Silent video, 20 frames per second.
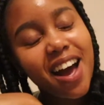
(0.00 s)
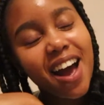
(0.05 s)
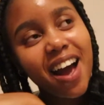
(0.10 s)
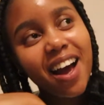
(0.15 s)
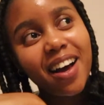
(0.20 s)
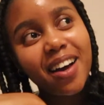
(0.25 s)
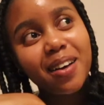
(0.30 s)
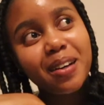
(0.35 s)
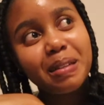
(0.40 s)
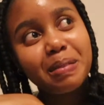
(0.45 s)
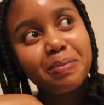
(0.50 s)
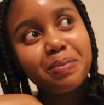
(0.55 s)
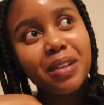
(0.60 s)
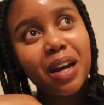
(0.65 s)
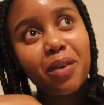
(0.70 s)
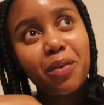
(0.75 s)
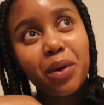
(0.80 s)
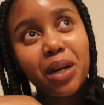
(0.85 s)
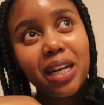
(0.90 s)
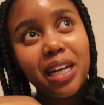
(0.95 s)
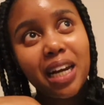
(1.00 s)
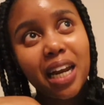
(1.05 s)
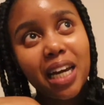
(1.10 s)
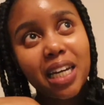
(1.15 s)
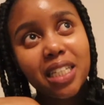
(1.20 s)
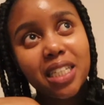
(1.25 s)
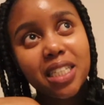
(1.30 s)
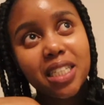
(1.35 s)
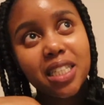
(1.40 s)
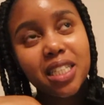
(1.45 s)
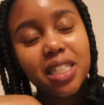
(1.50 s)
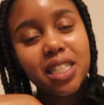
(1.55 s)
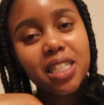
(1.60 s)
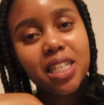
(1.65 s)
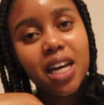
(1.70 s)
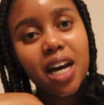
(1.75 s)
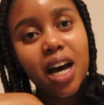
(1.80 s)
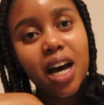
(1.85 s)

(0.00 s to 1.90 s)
I really liked it.